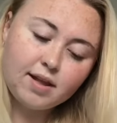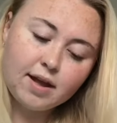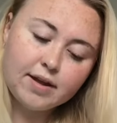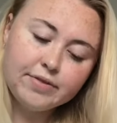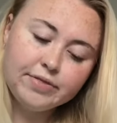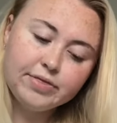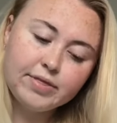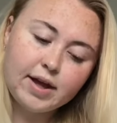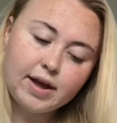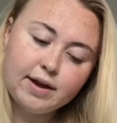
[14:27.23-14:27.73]

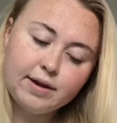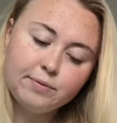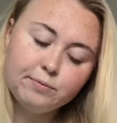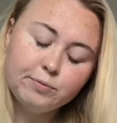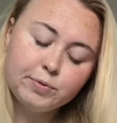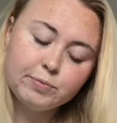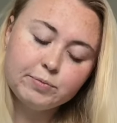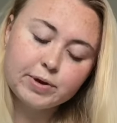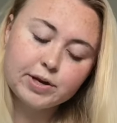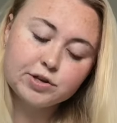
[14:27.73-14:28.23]
And then
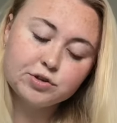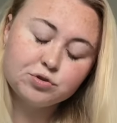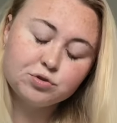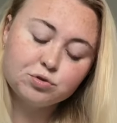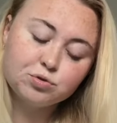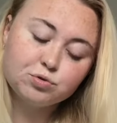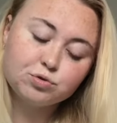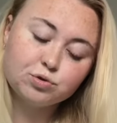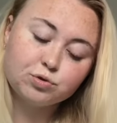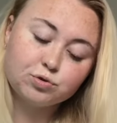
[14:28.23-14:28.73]
we went
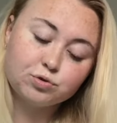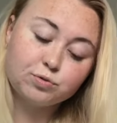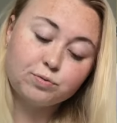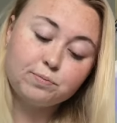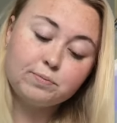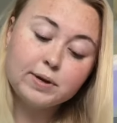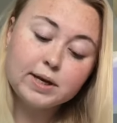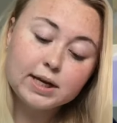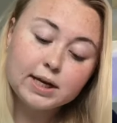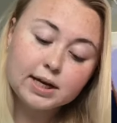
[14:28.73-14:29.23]
to social
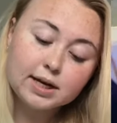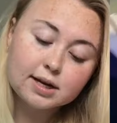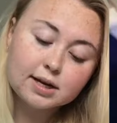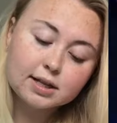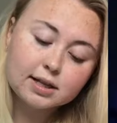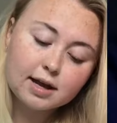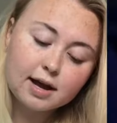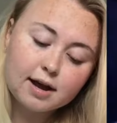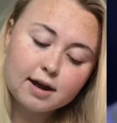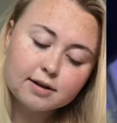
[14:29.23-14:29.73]
media
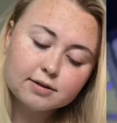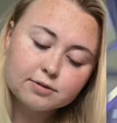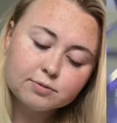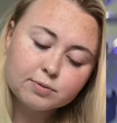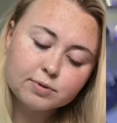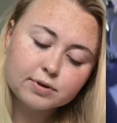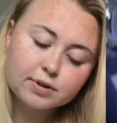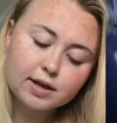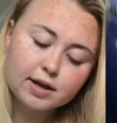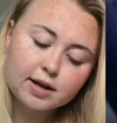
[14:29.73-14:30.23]
class
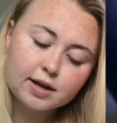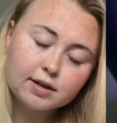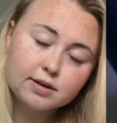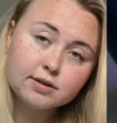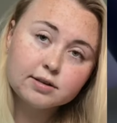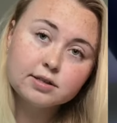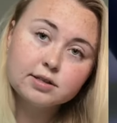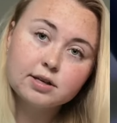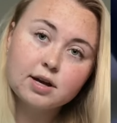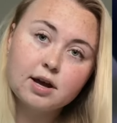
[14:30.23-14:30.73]
where they
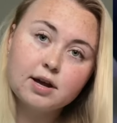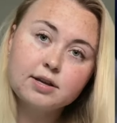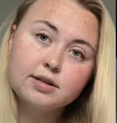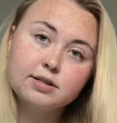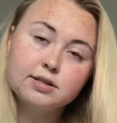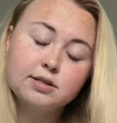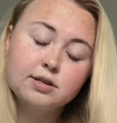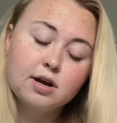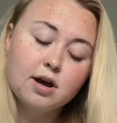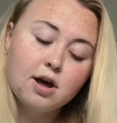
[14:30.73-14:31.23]

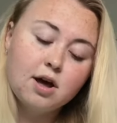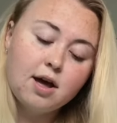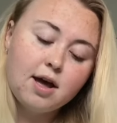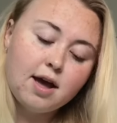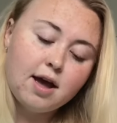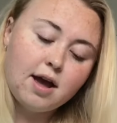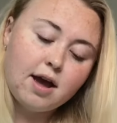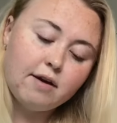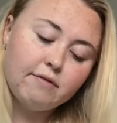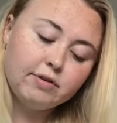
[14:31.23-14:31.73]
discussed
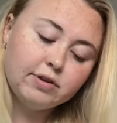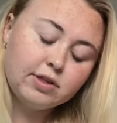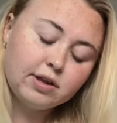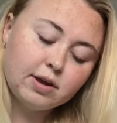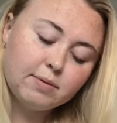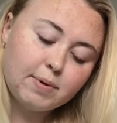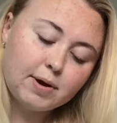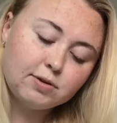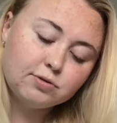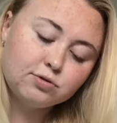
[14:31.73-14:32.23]
everything
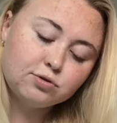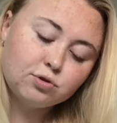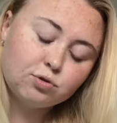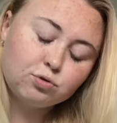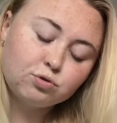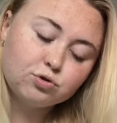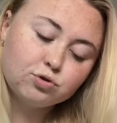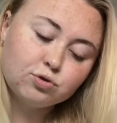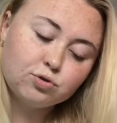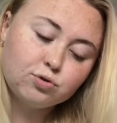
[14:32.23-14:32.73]
about
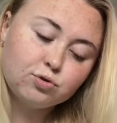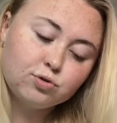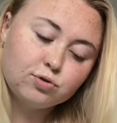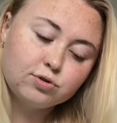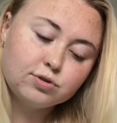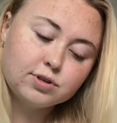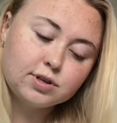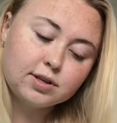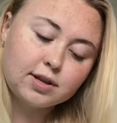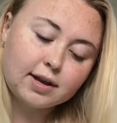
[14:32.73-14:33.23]

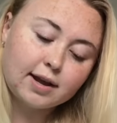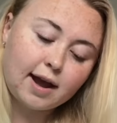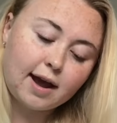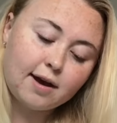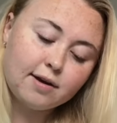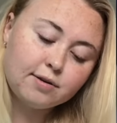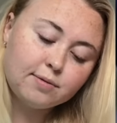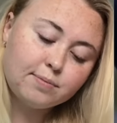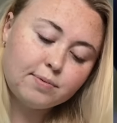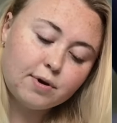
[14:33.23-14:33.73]
socials and like
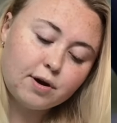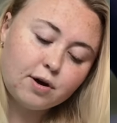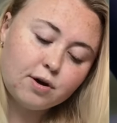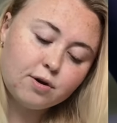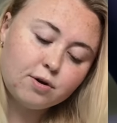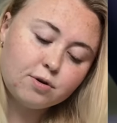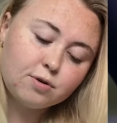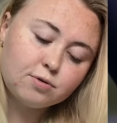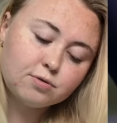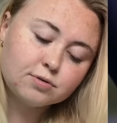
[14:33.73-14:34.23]
how to
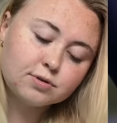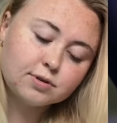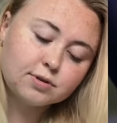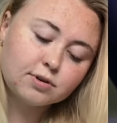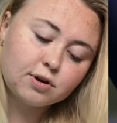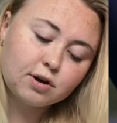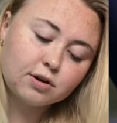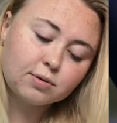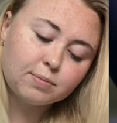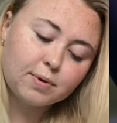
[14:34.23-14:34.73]
post and
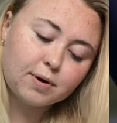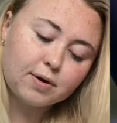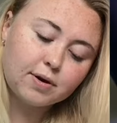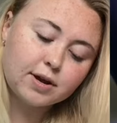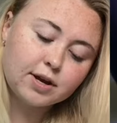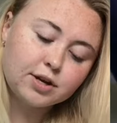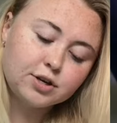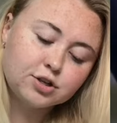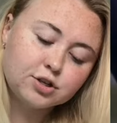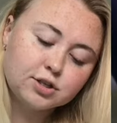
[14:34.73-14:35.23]
talk about
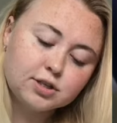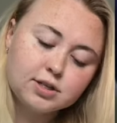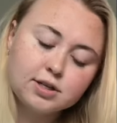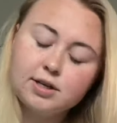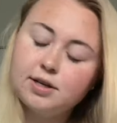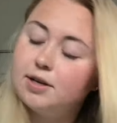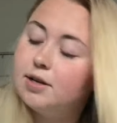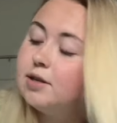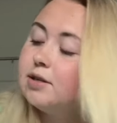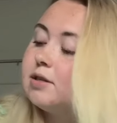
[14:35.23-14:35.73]

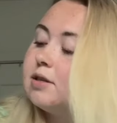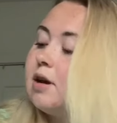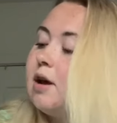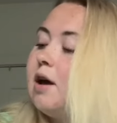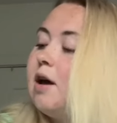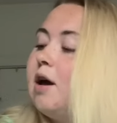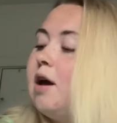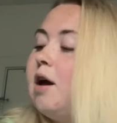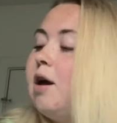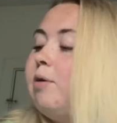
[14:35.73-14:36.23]
agencies,
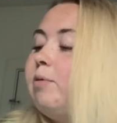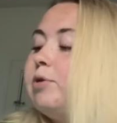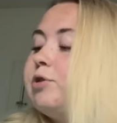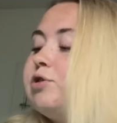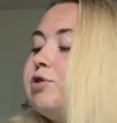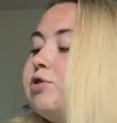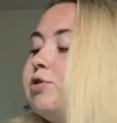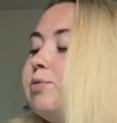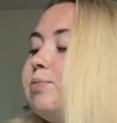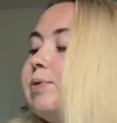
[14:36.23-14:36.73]
which
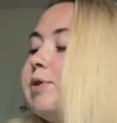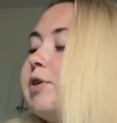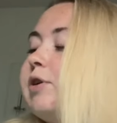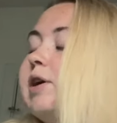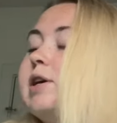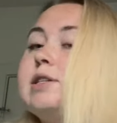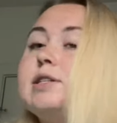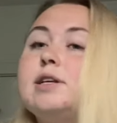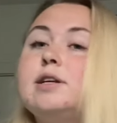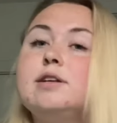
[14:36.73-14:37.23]
super
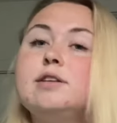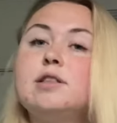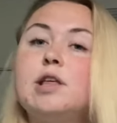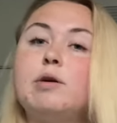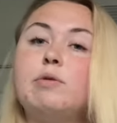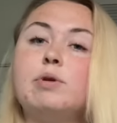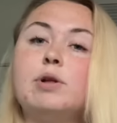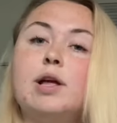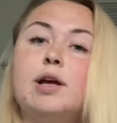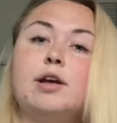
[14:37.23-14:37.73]
crazy. They
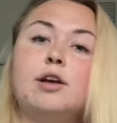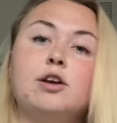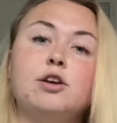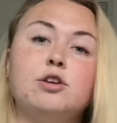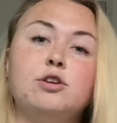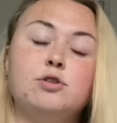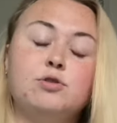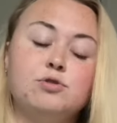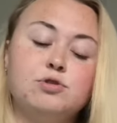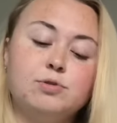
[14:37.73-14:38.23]
were like,
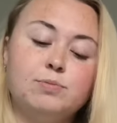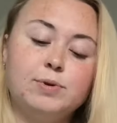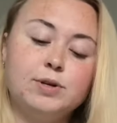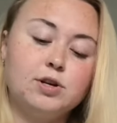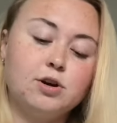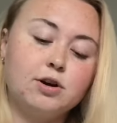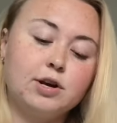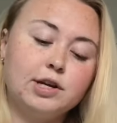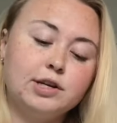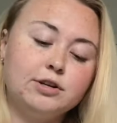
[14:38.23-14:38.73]
you should be
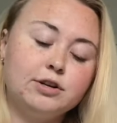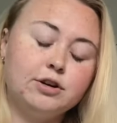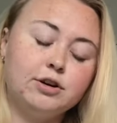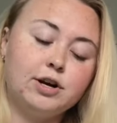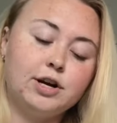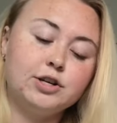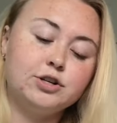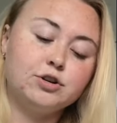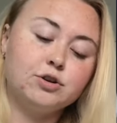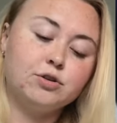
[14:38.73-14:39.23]
talking to your
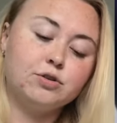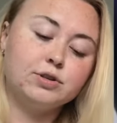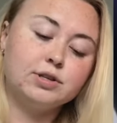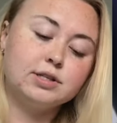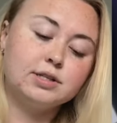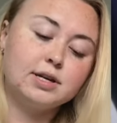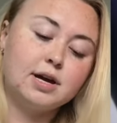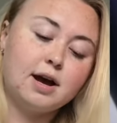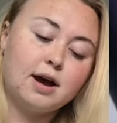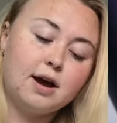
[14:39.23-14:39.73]
agent all the
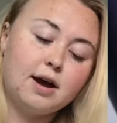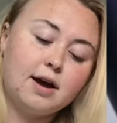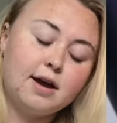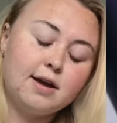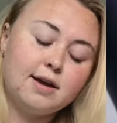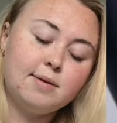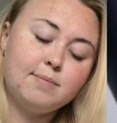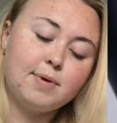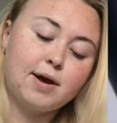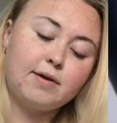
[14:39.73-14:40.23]

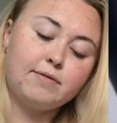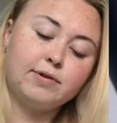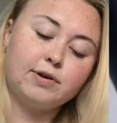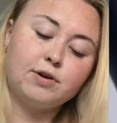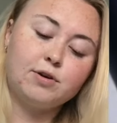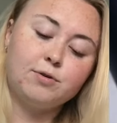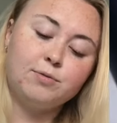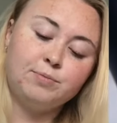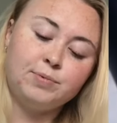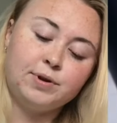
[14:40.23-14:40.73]
time, having
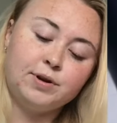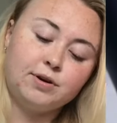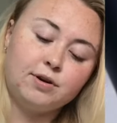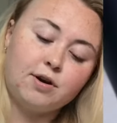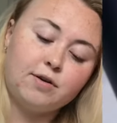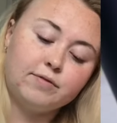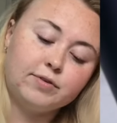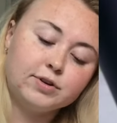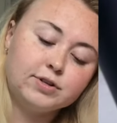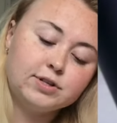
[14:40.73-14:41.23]
open
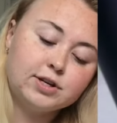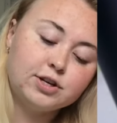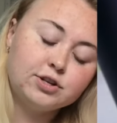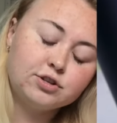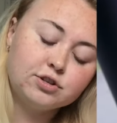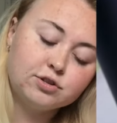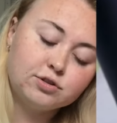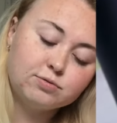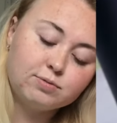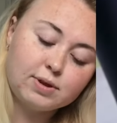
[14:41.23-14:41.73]

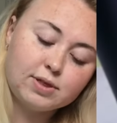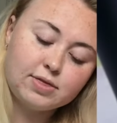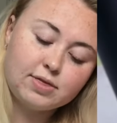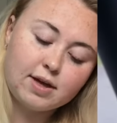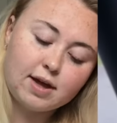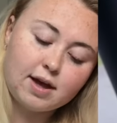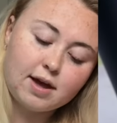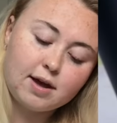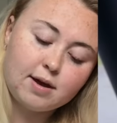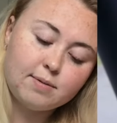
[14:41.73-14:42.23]
conversations with
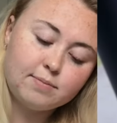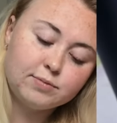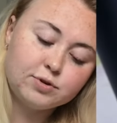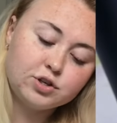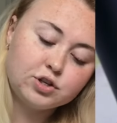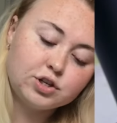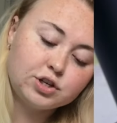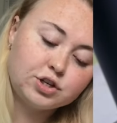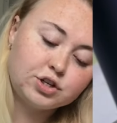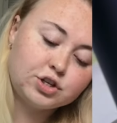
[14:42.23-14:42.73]
them,
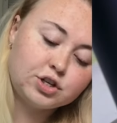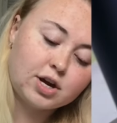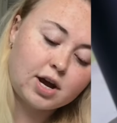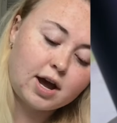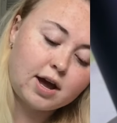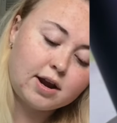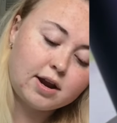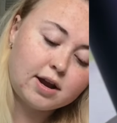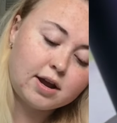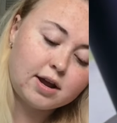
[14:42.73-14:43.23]
chit
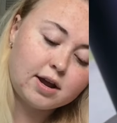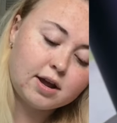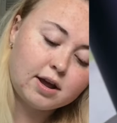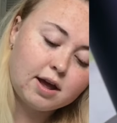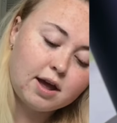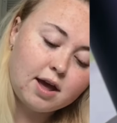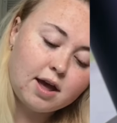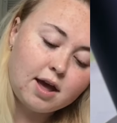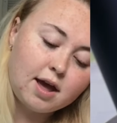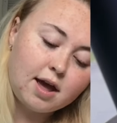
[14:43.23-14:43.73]
chatting.
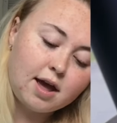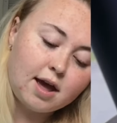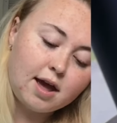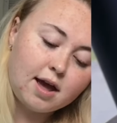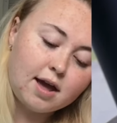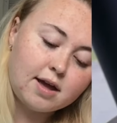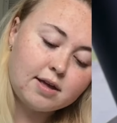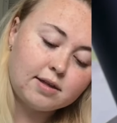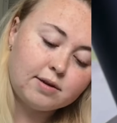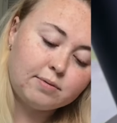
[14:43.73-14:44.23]

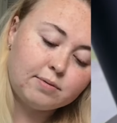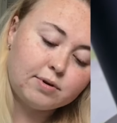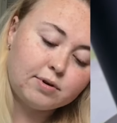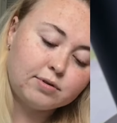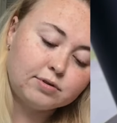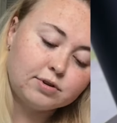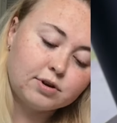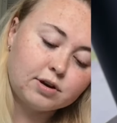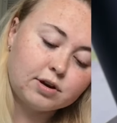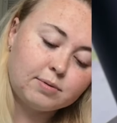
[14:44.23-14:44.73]
And they were all
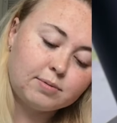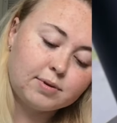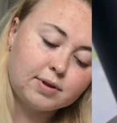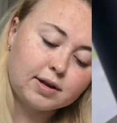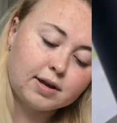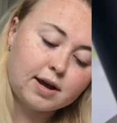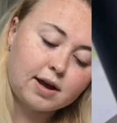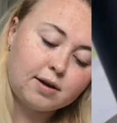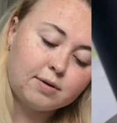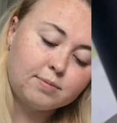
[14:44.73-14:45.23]
talking about
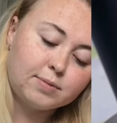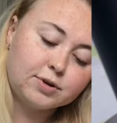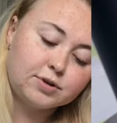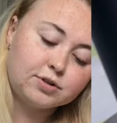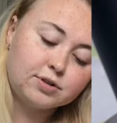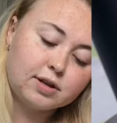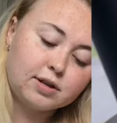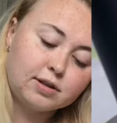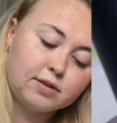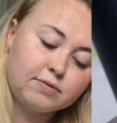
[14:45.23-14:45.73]
like how much
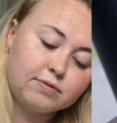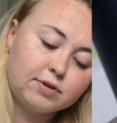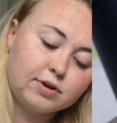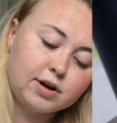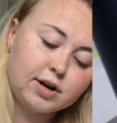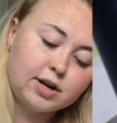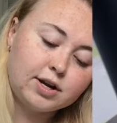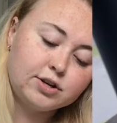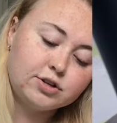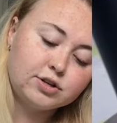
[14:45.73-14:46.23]
they love their
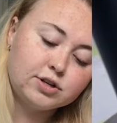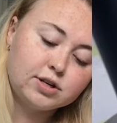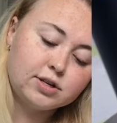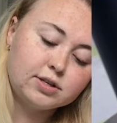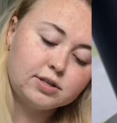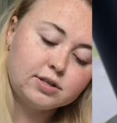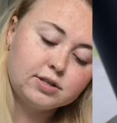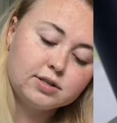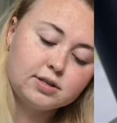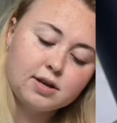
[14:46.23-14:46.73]

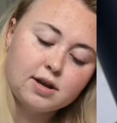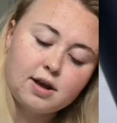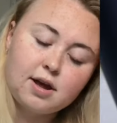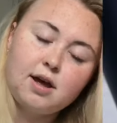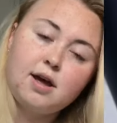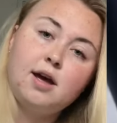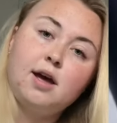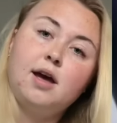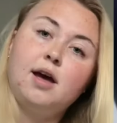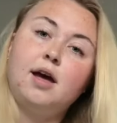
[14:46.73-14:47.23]
agents.
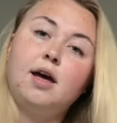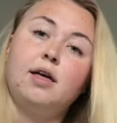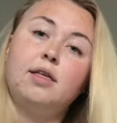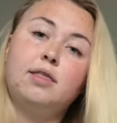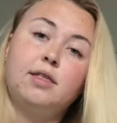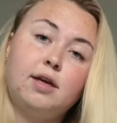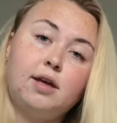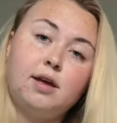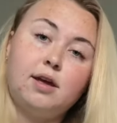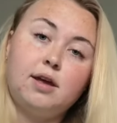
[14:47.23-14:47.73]
And
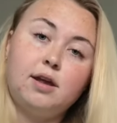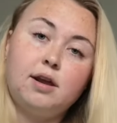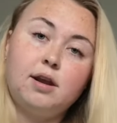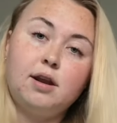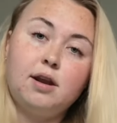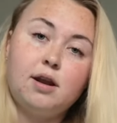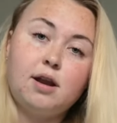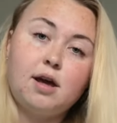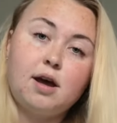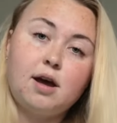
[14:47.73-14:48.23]

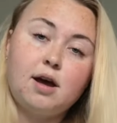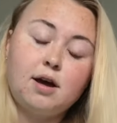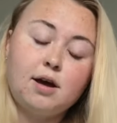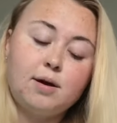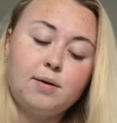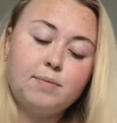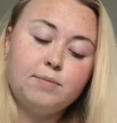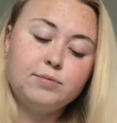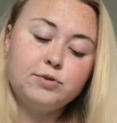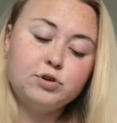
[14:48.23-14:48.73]
then,
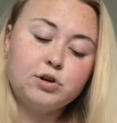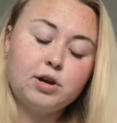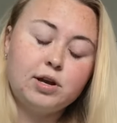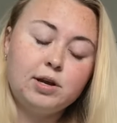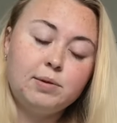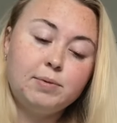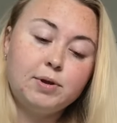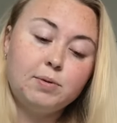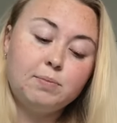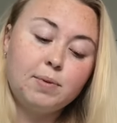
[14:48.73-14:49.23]
um, so I
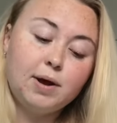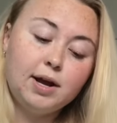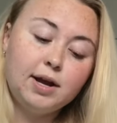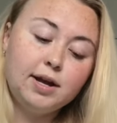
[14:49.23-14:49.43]
emailed my